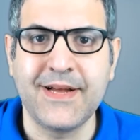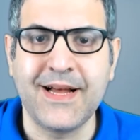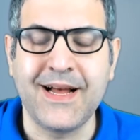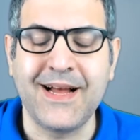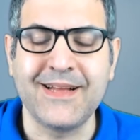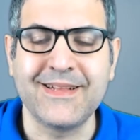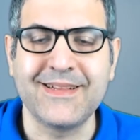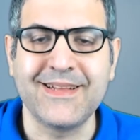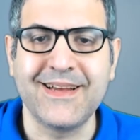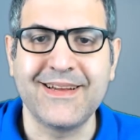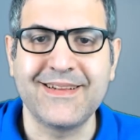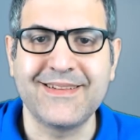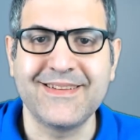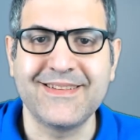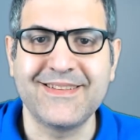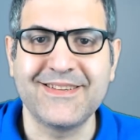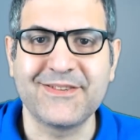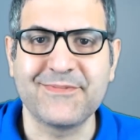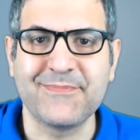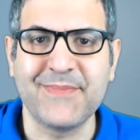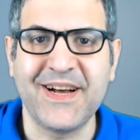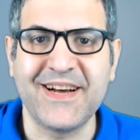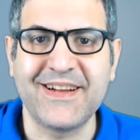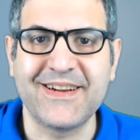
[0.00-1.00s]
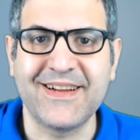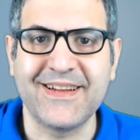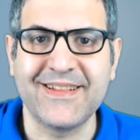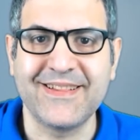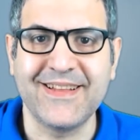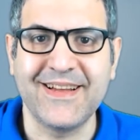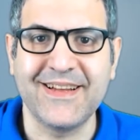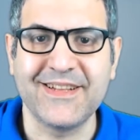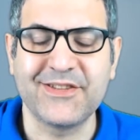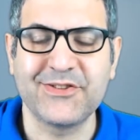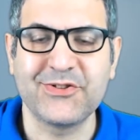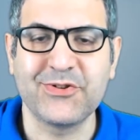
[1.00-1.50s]
there, this is Mar
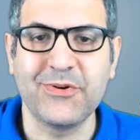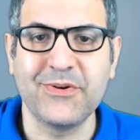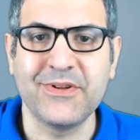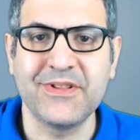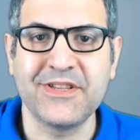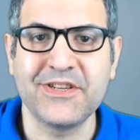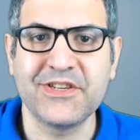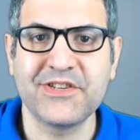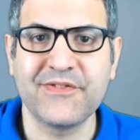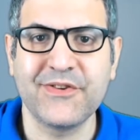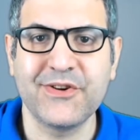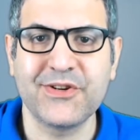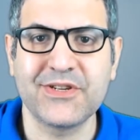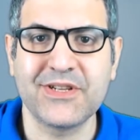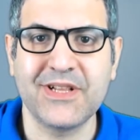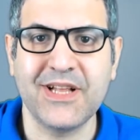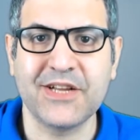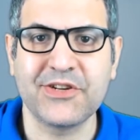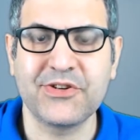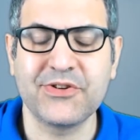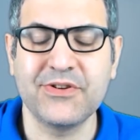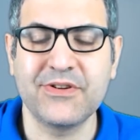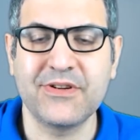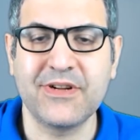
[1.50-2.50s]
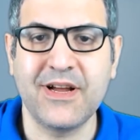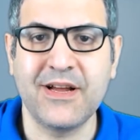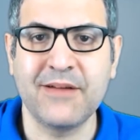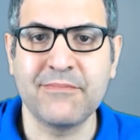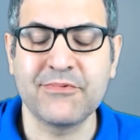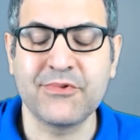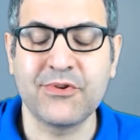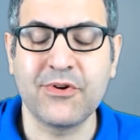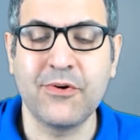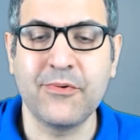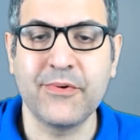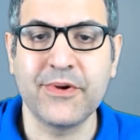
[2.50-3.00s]
Haddad. So in this first lecture, I'm
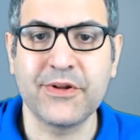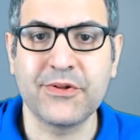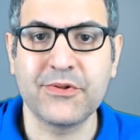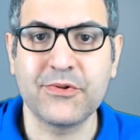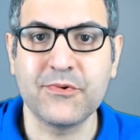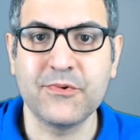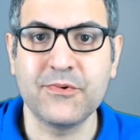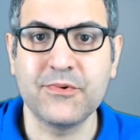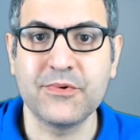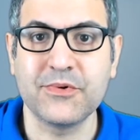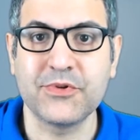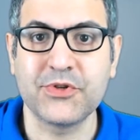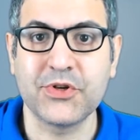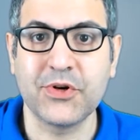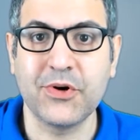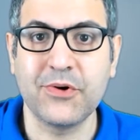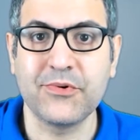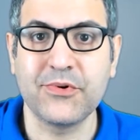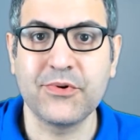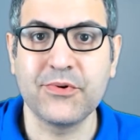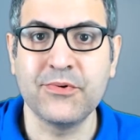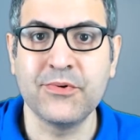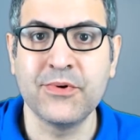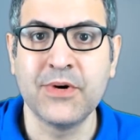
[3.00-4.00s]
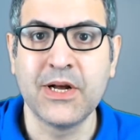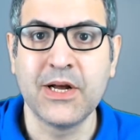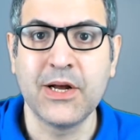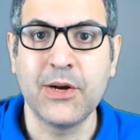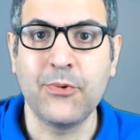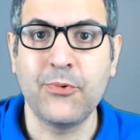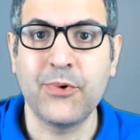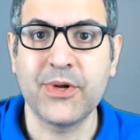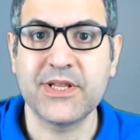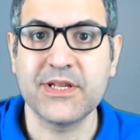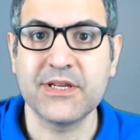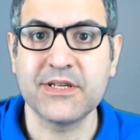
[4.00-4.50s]
going to show you
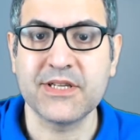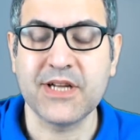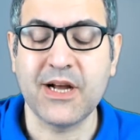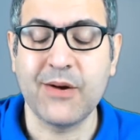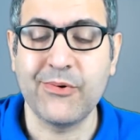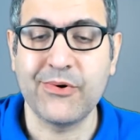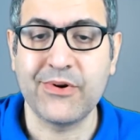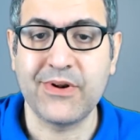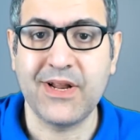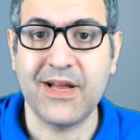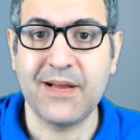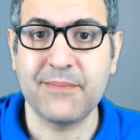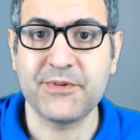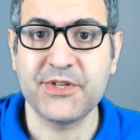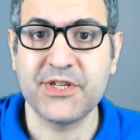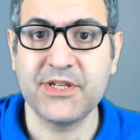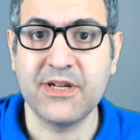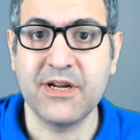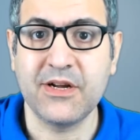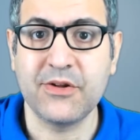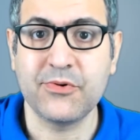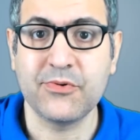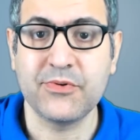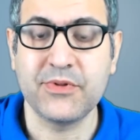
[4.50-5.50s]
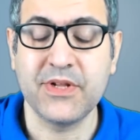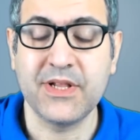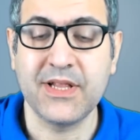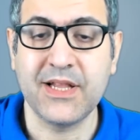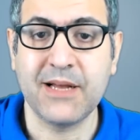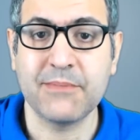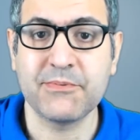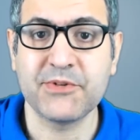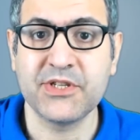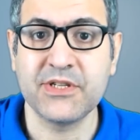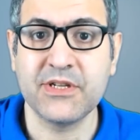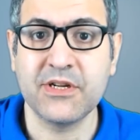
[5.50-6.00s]
what is our lab scenario, the lab
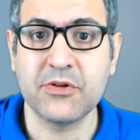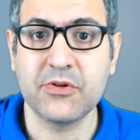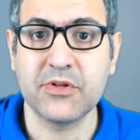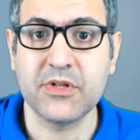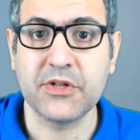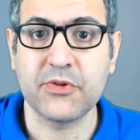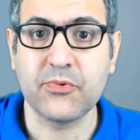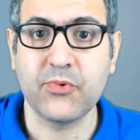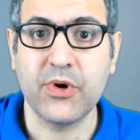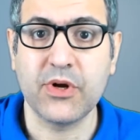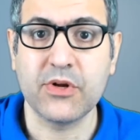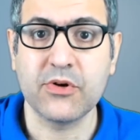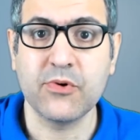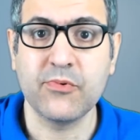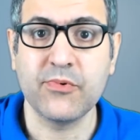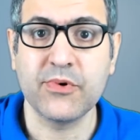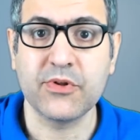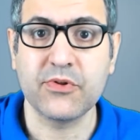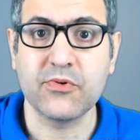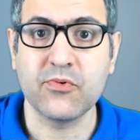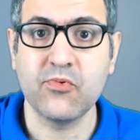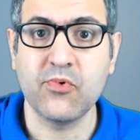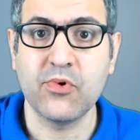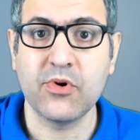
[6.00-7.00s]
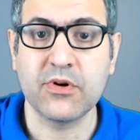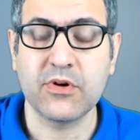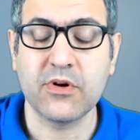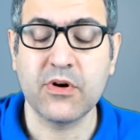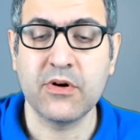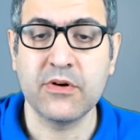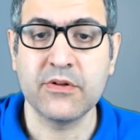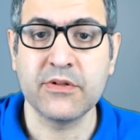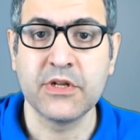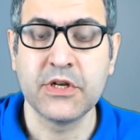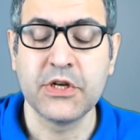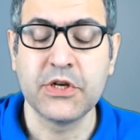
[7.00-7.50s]
scenario that we are going to work
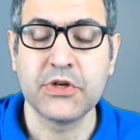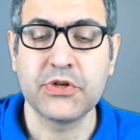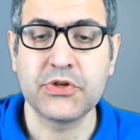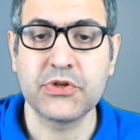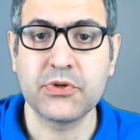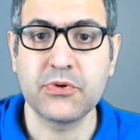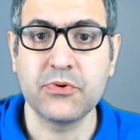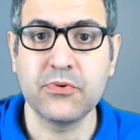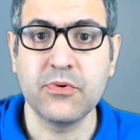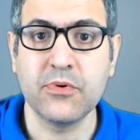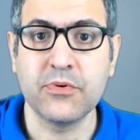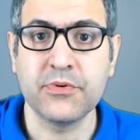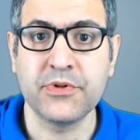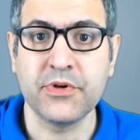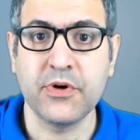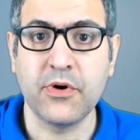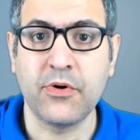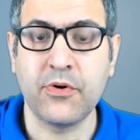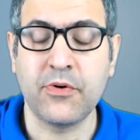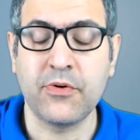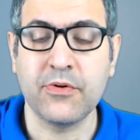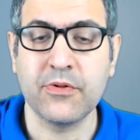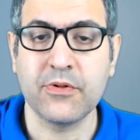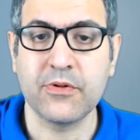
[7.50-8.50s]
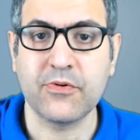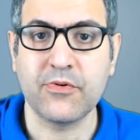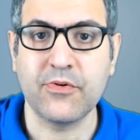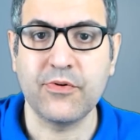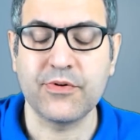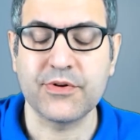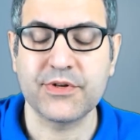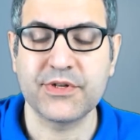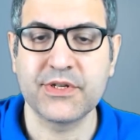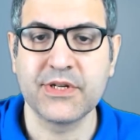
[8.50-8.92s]
on through the whole course.